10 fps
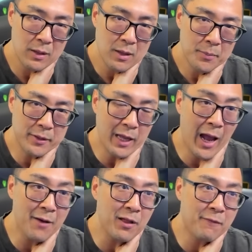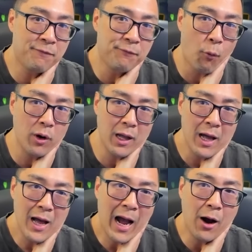But they have like 40...
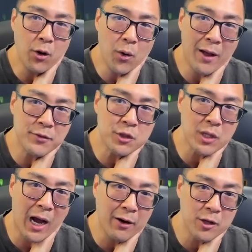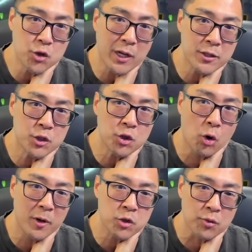How did you get so much